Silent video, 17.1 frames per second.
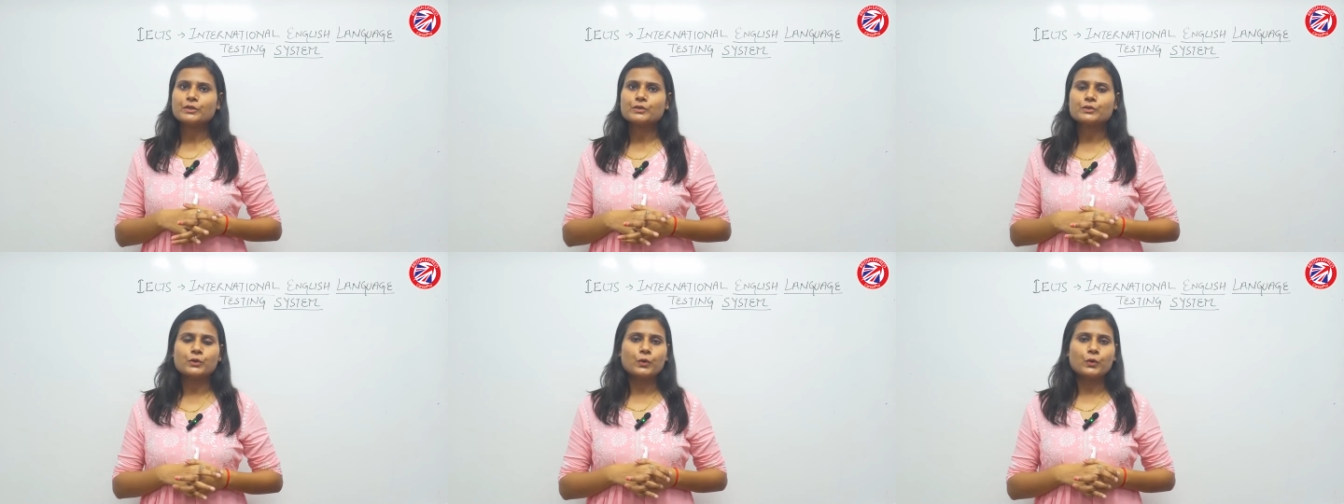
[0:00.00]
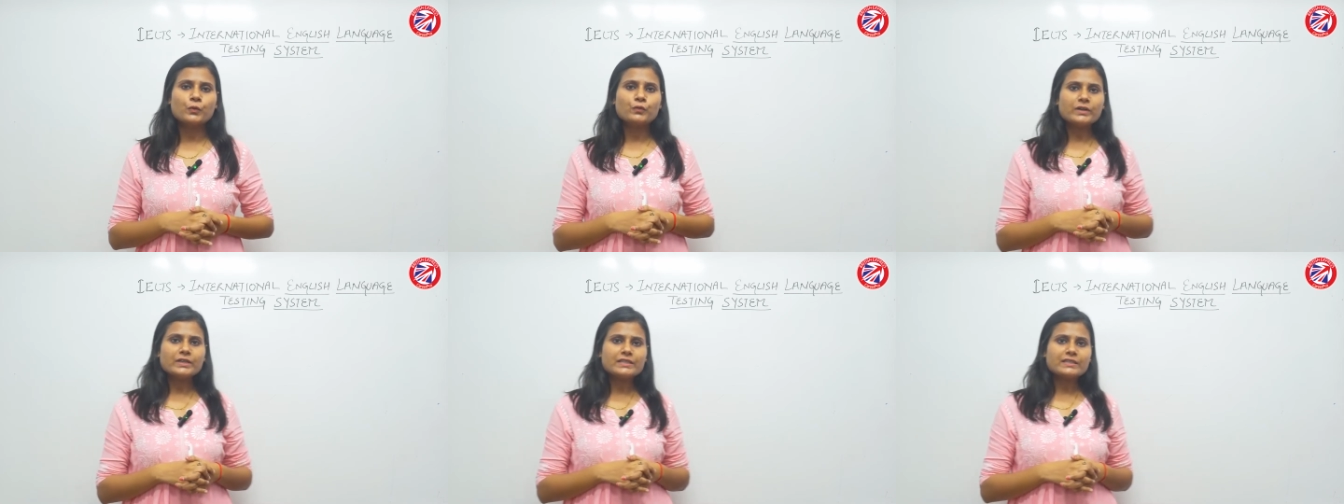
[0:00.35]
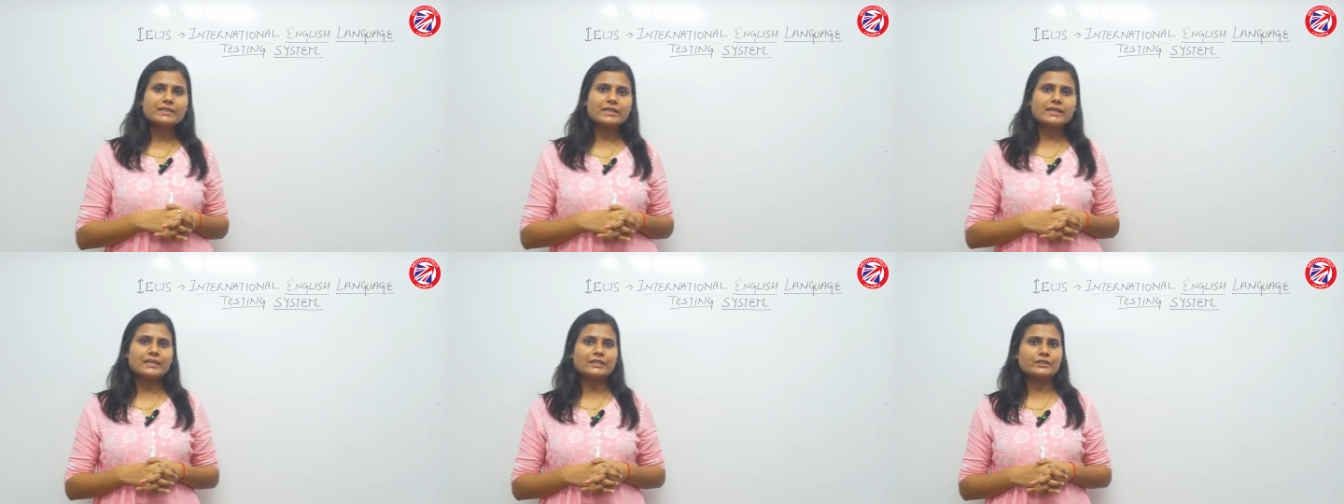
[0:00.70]
So
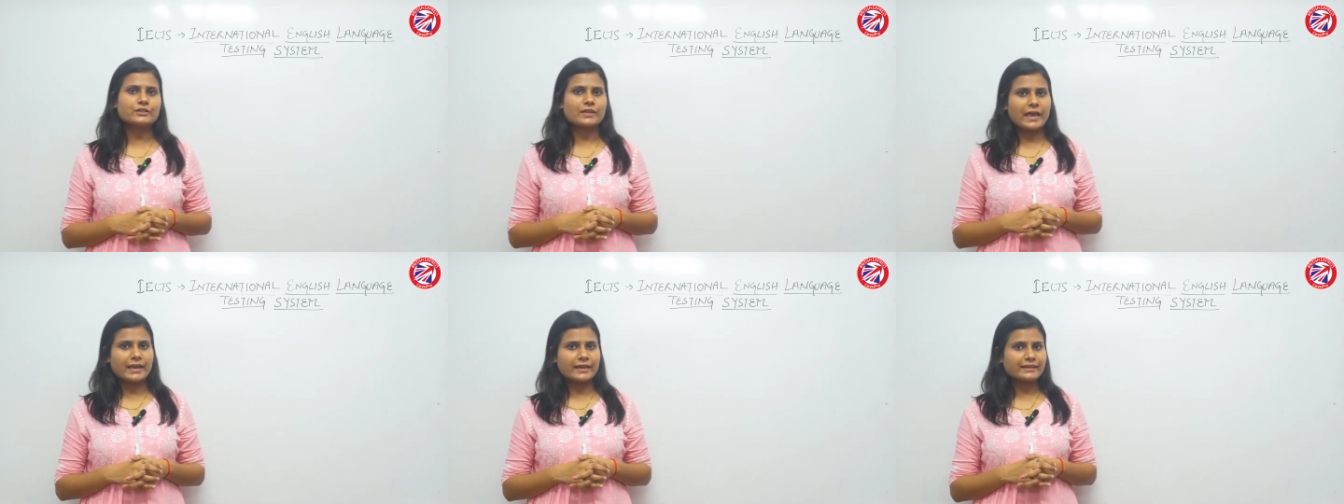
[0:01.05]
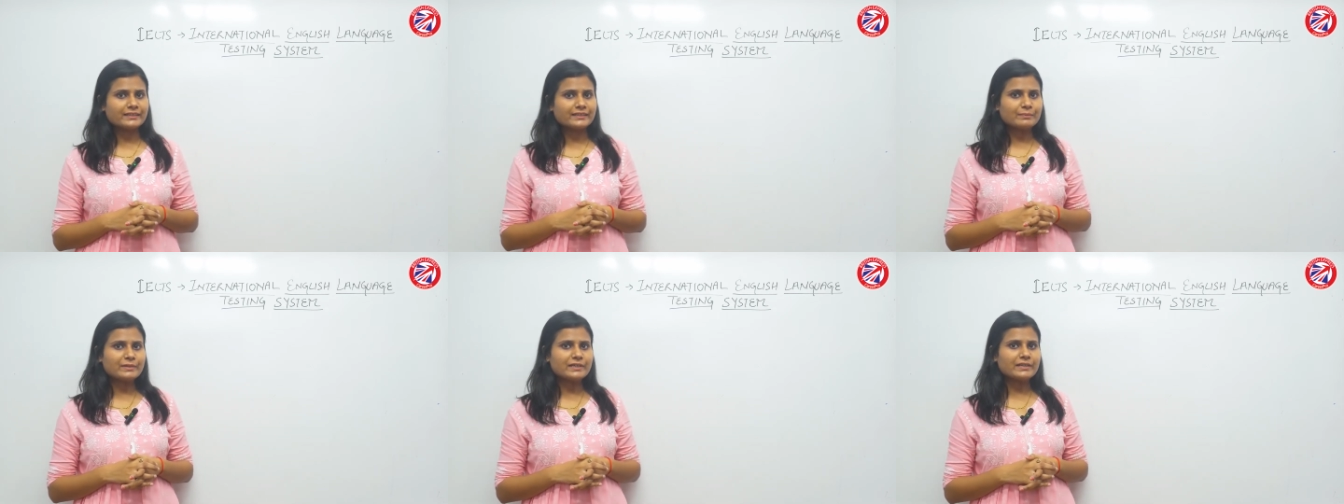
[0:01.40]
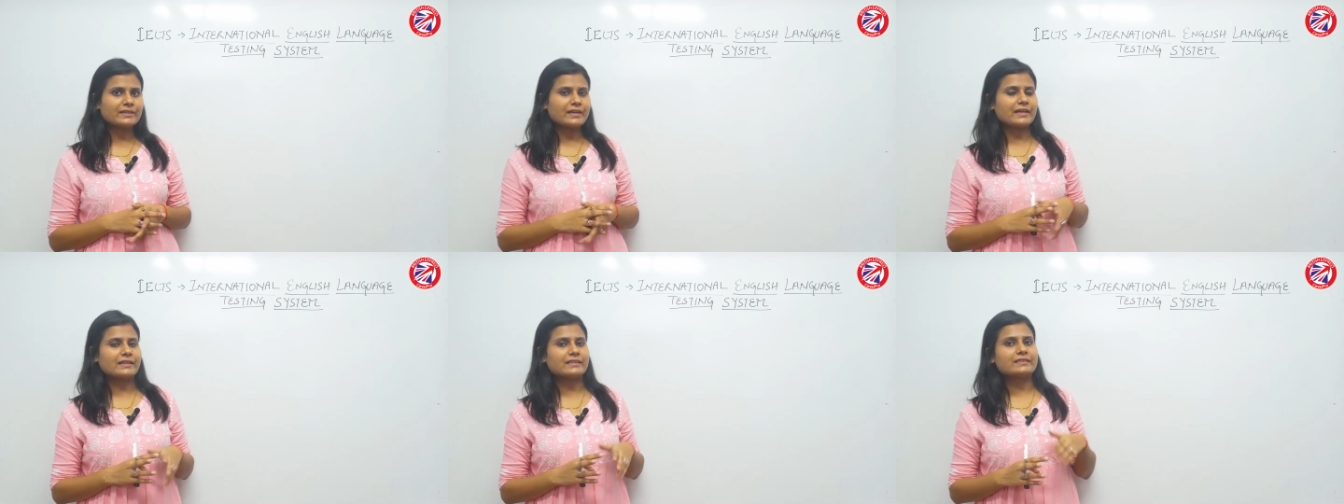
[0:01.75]
first is
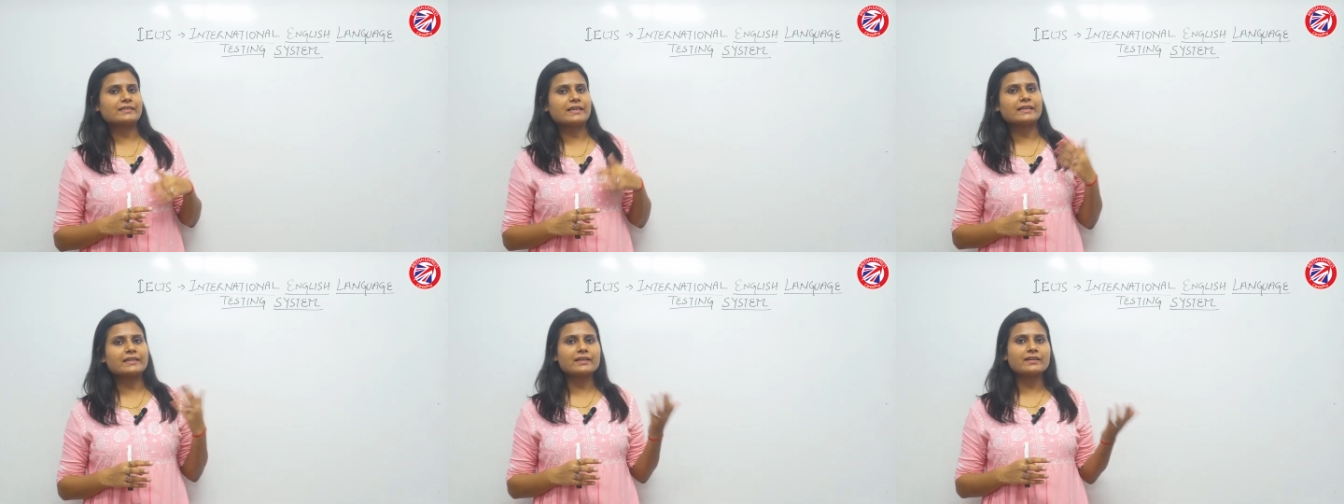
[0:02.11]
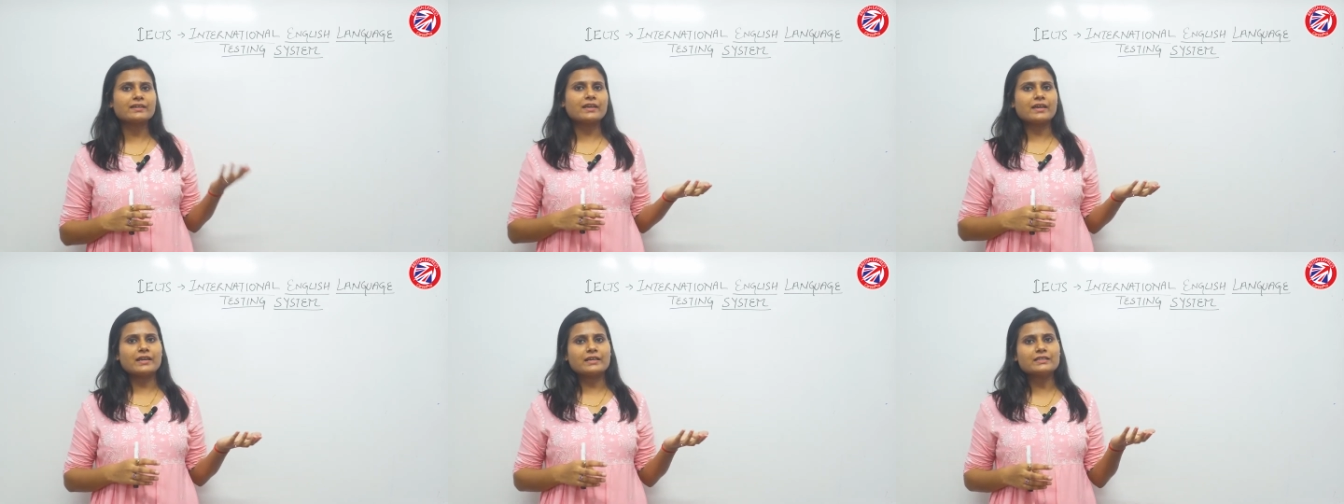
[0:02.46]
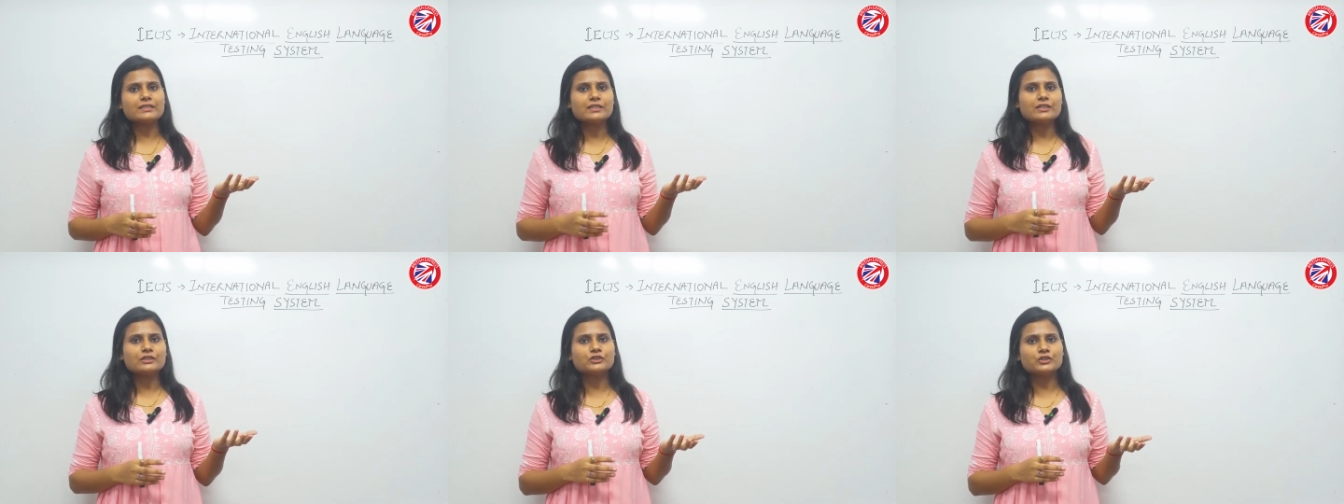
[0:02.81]
academic and second
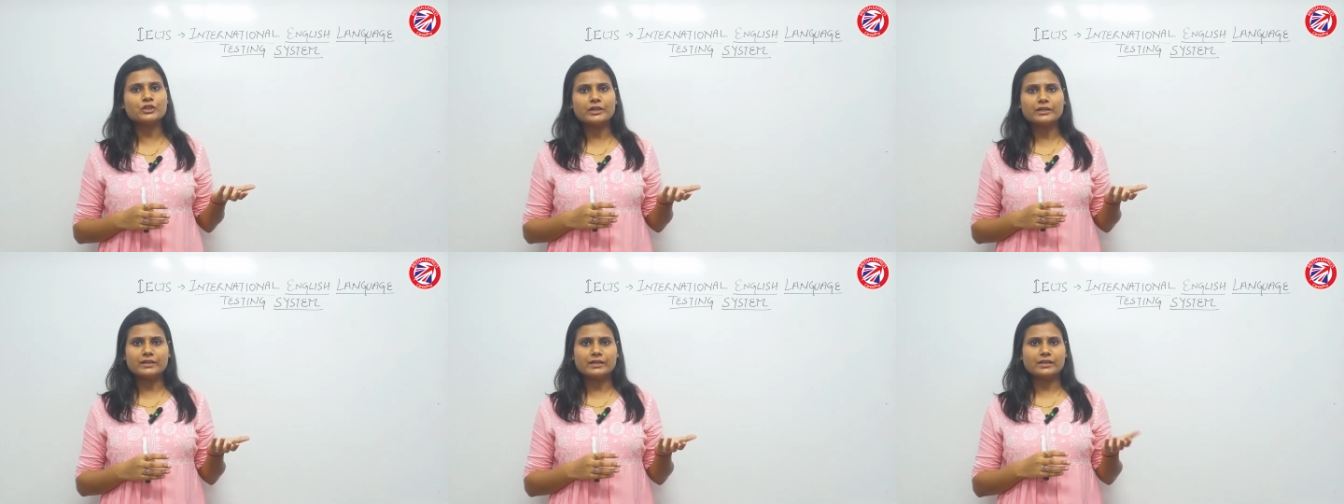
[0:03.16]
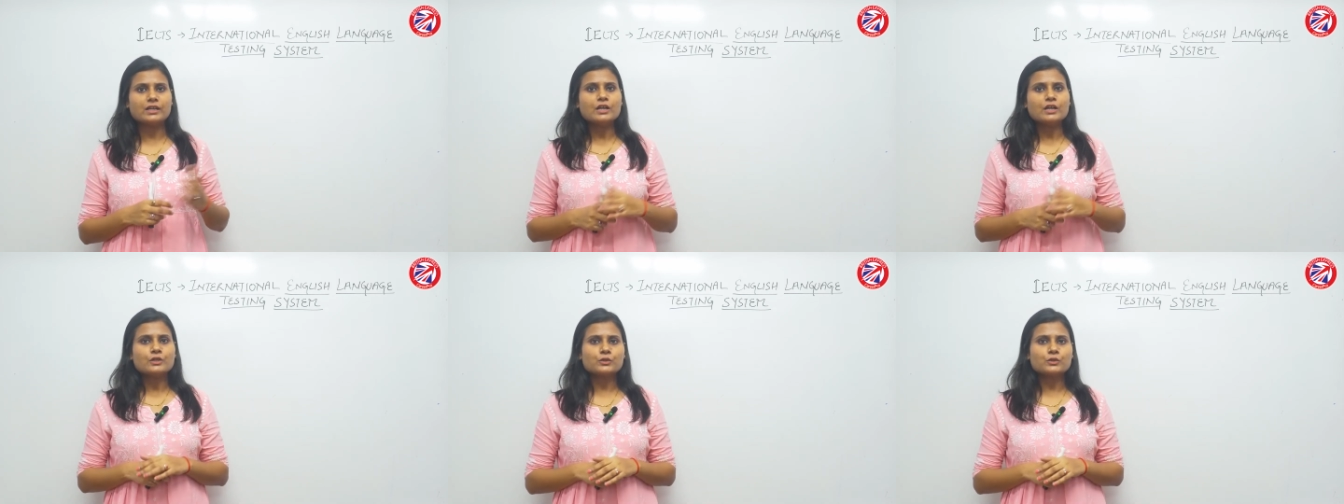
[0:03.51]
is journal.